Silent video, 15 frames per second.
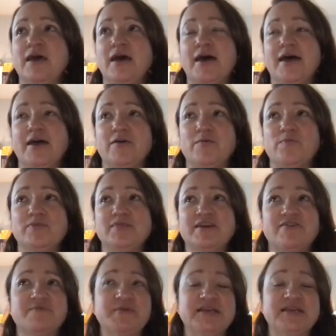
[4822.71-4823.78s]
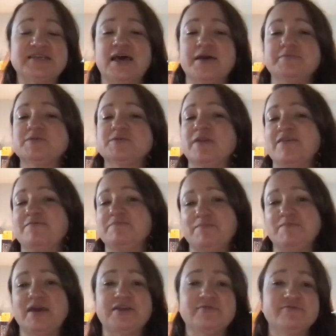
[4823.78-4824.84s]
Um, there have been times when I've been
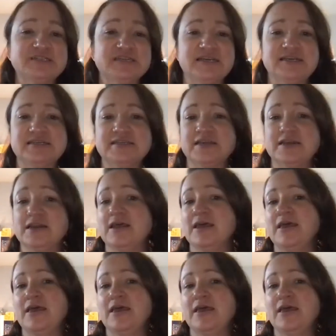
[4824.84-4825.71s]
made redundant.